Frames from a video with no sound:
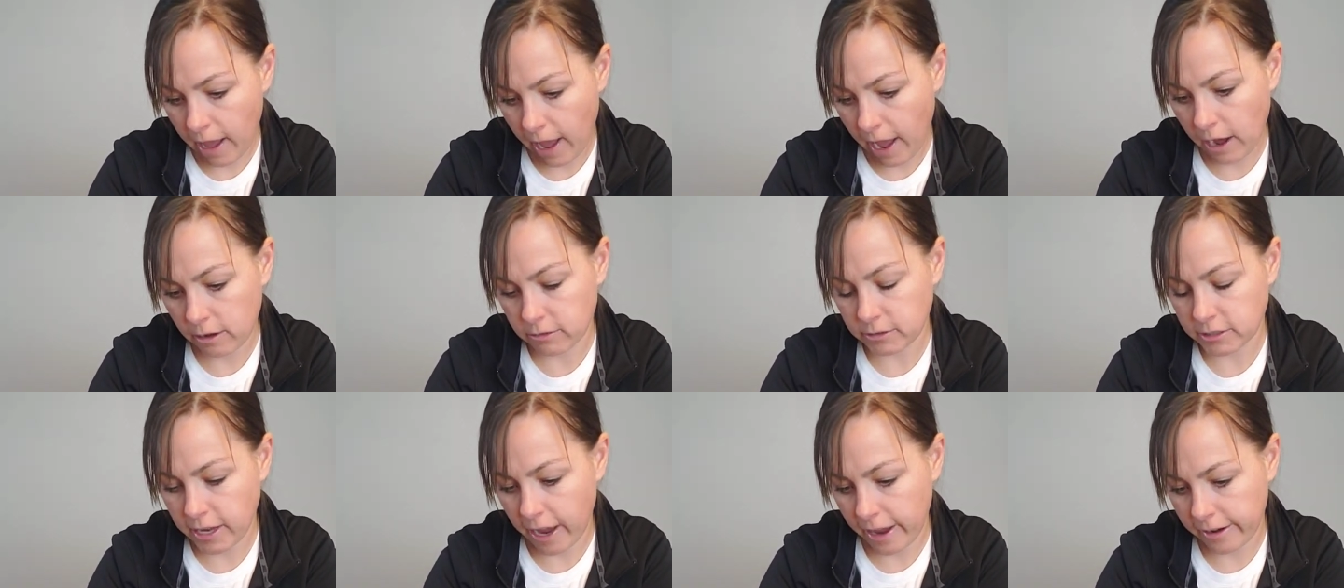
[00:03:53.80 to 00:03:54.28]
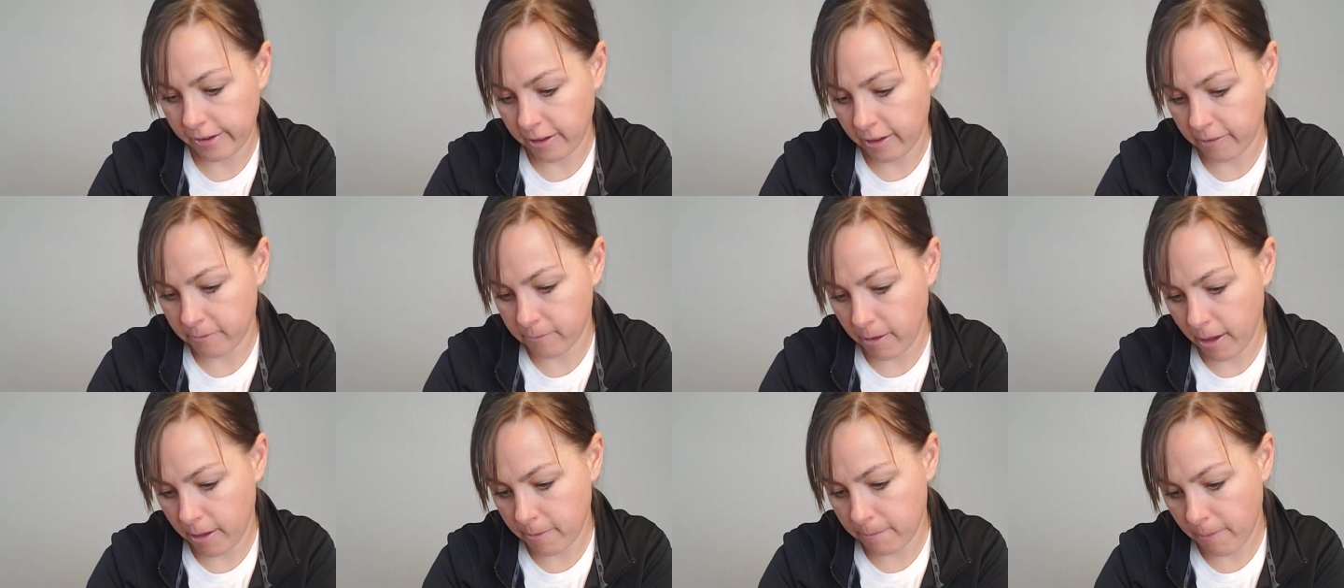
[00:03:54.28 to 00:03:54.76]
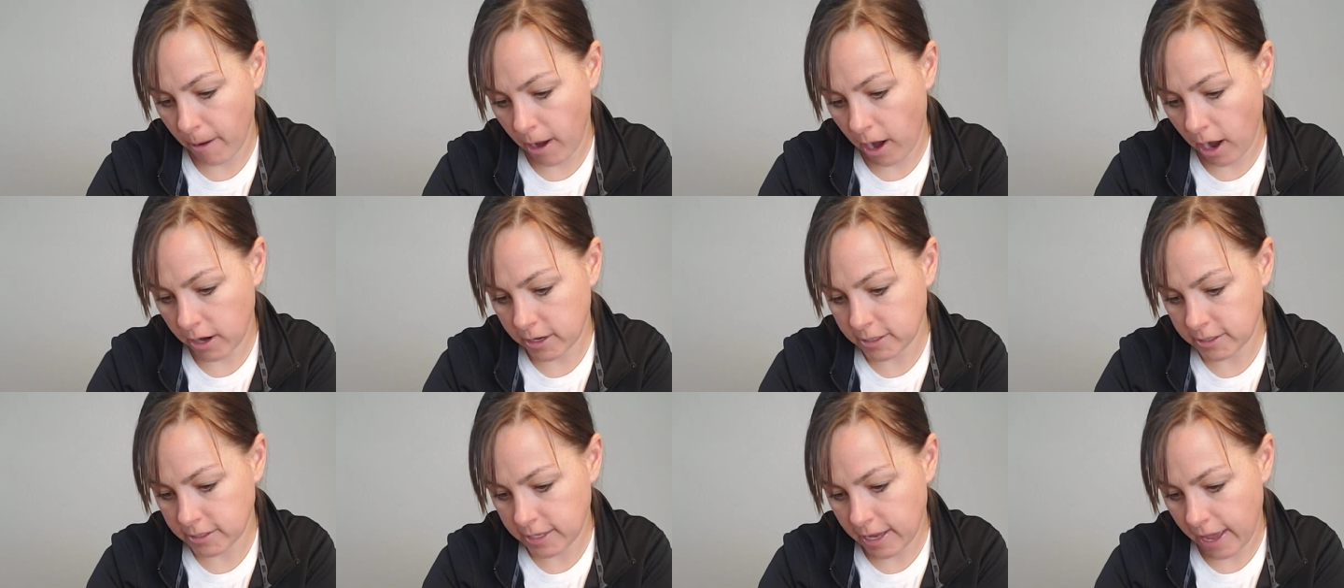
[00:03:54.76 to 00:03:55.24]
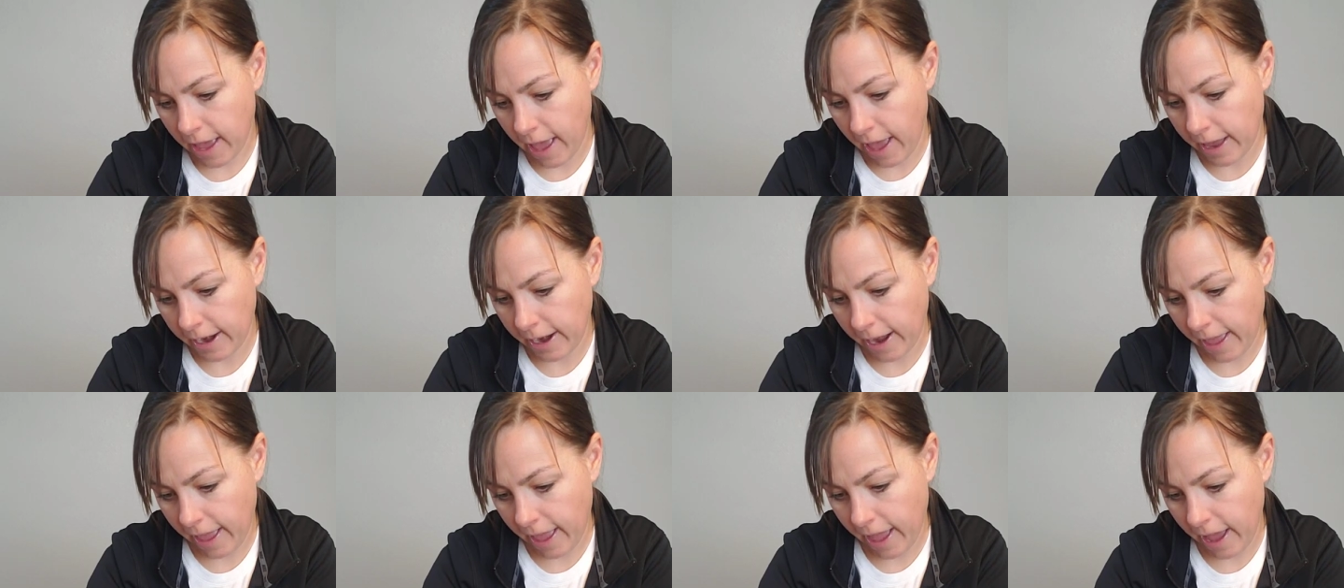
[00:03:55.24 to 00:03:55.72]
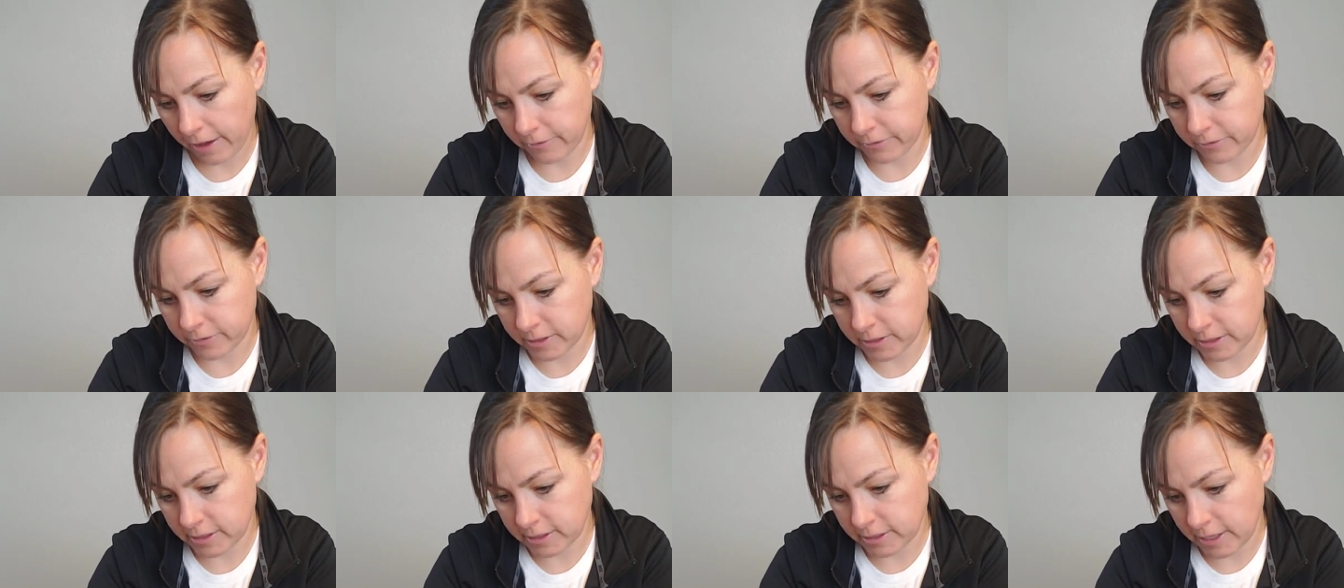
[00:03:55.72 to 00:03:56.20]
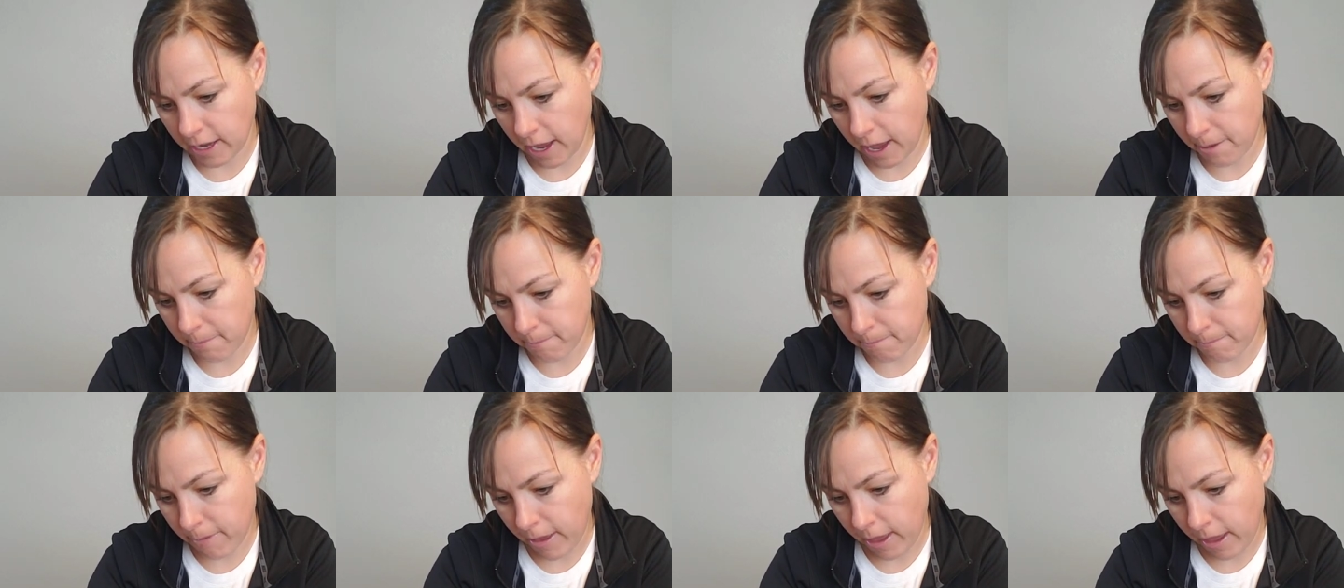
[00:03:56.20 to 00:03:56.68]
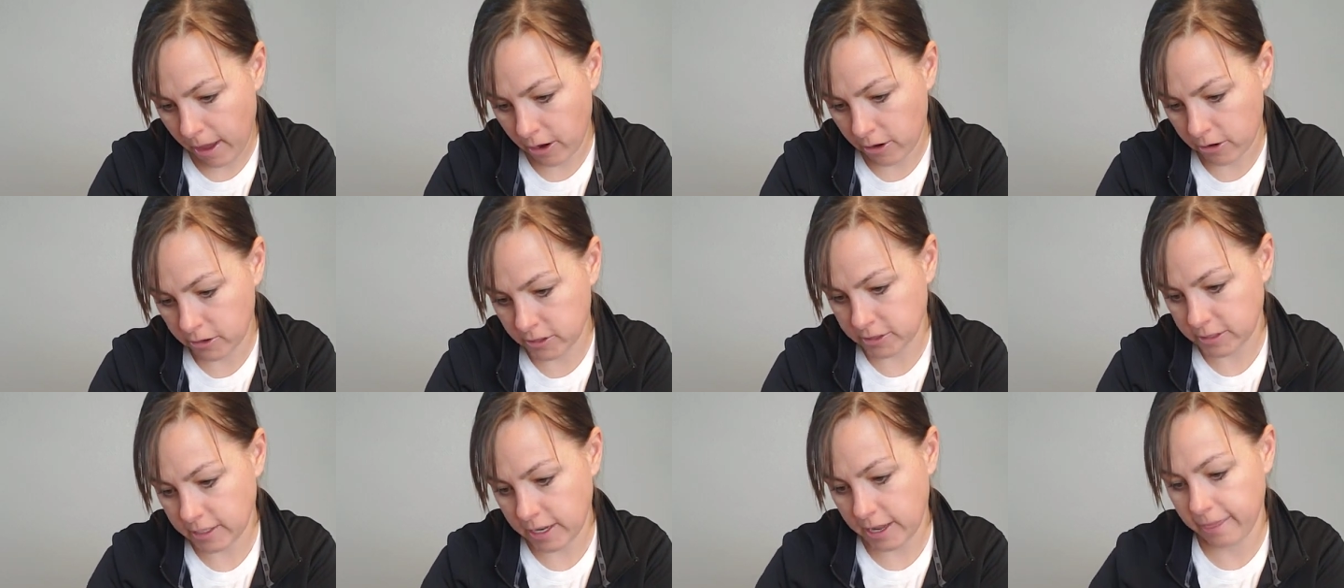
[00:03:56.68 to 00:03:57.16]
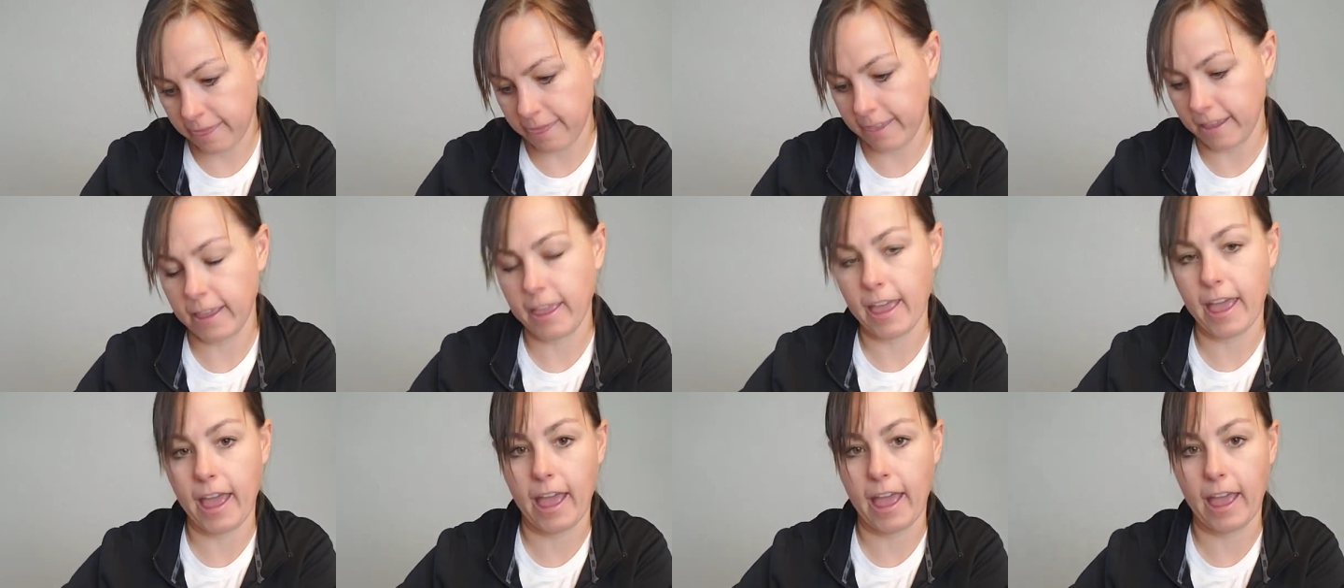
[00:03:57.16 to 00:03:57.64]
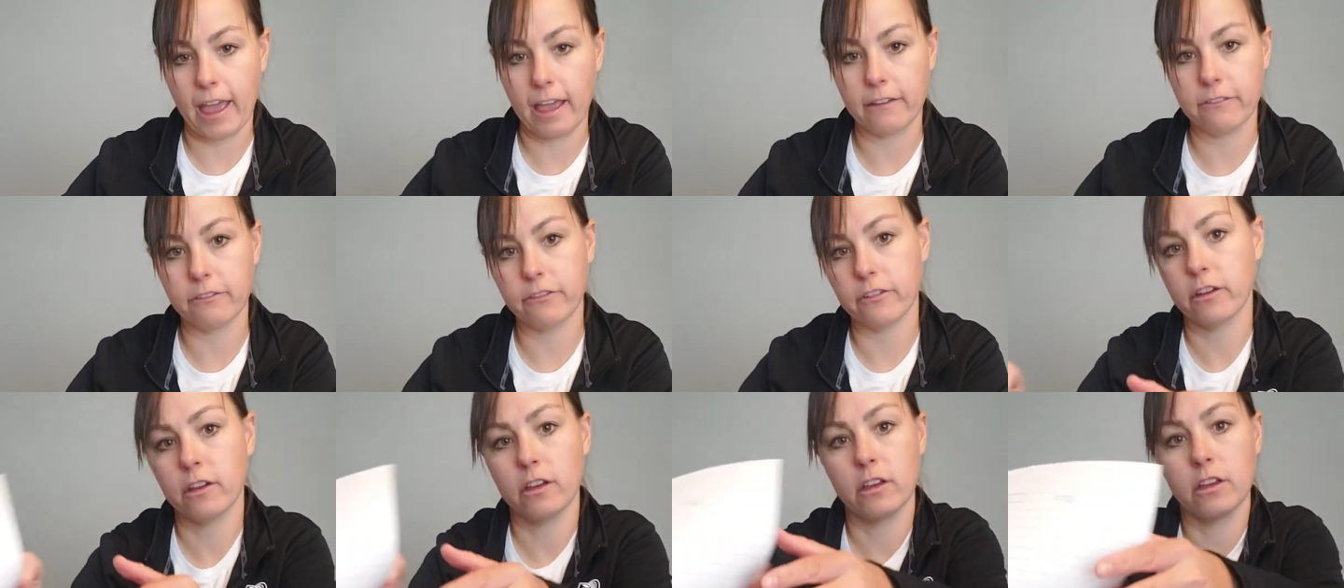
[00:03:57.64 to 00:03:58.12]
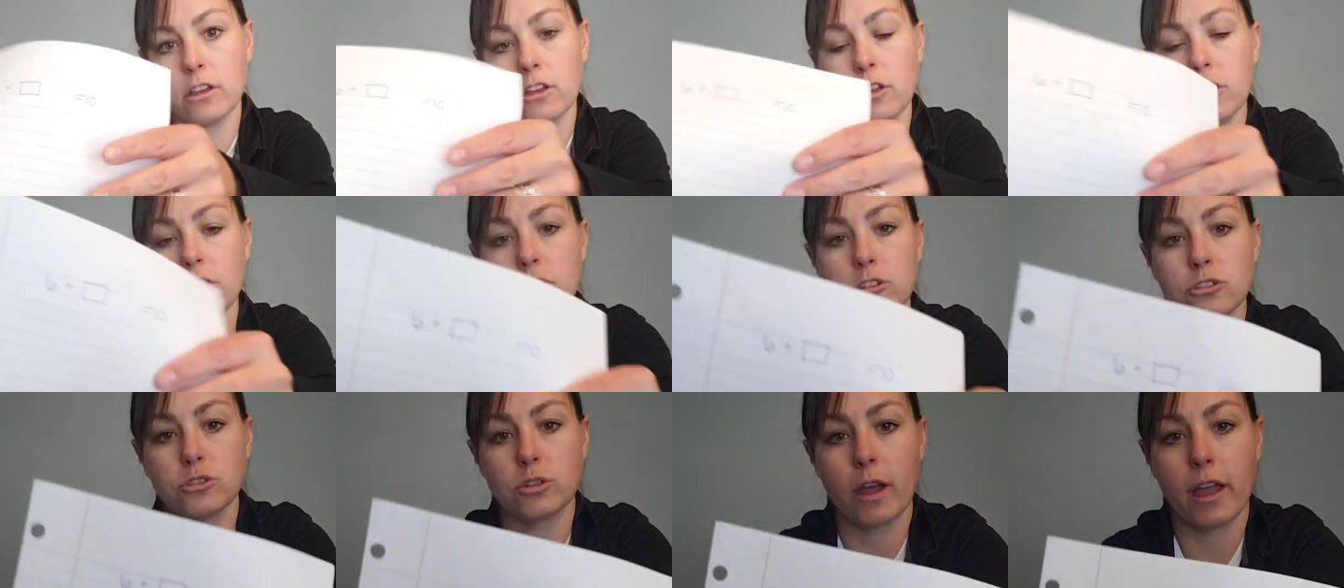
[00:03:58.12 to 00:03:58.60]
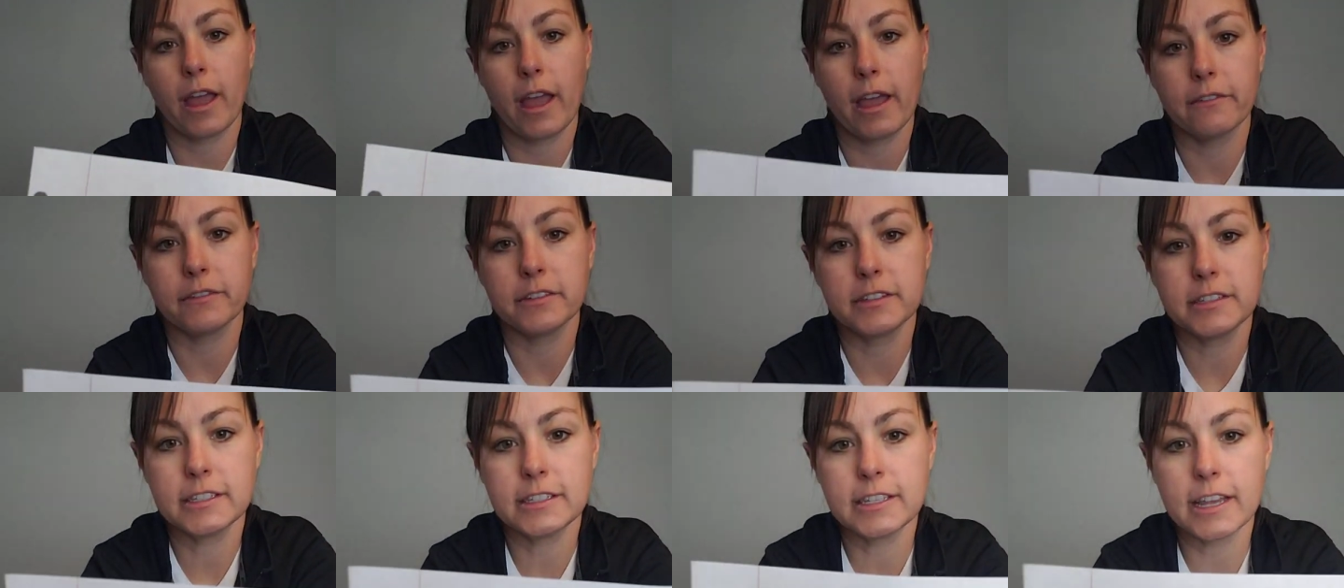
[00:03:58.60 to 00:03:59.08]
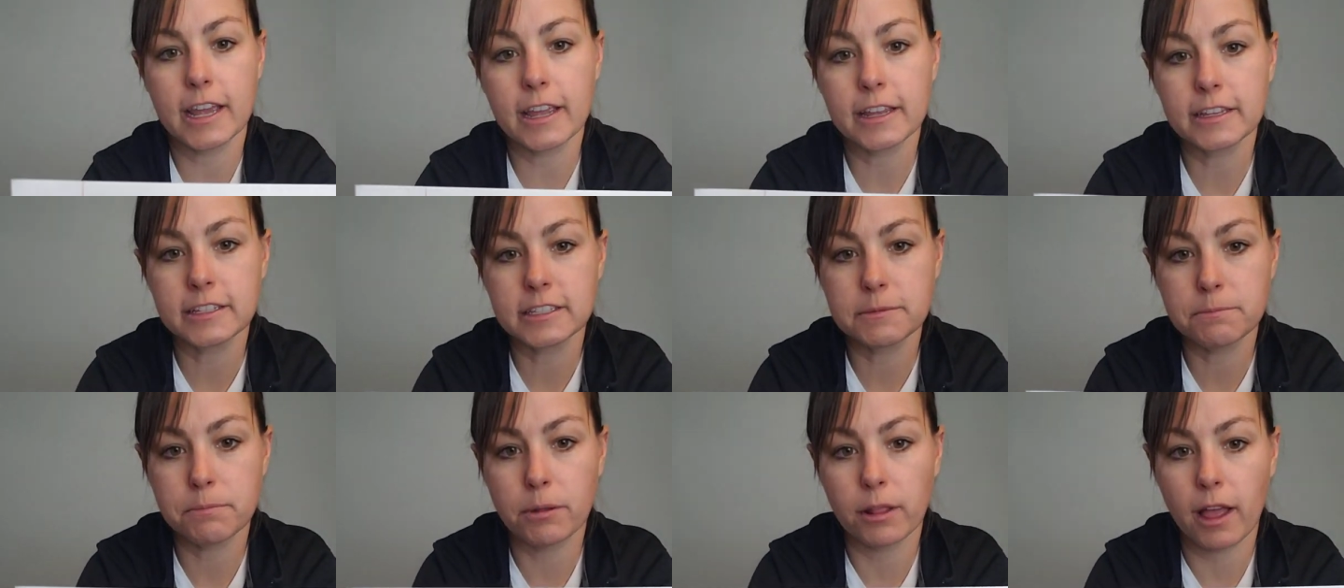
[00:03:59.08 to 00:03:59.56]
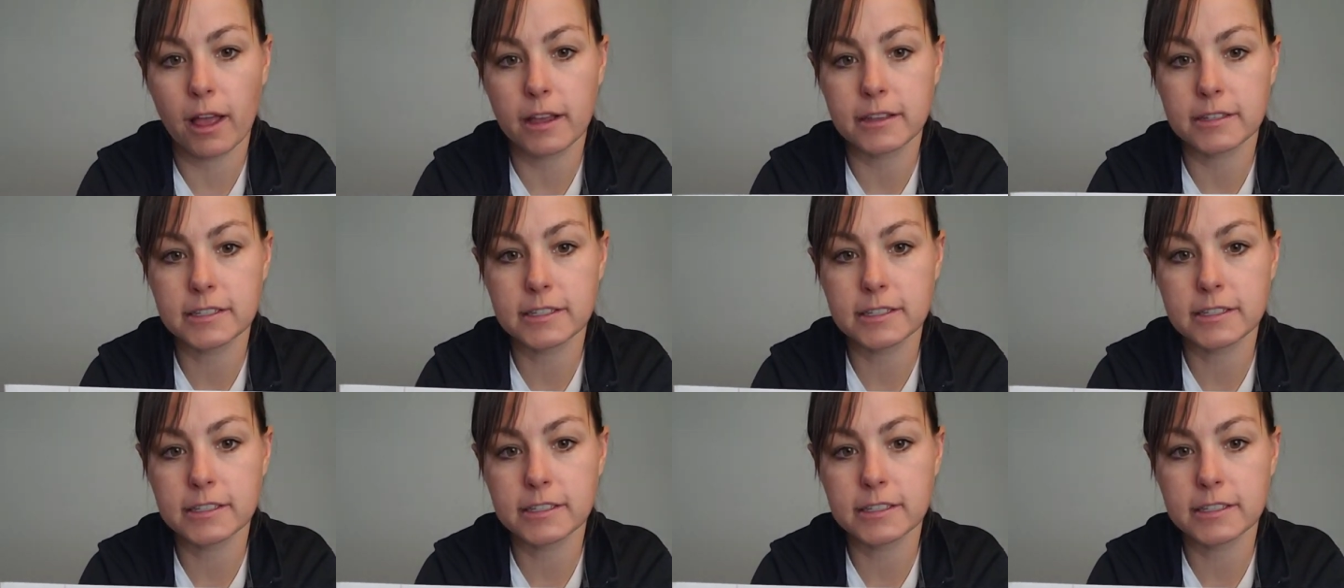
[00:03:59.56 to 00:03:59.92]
outside of my box, and I have some bears in the cave. So I have 6 plus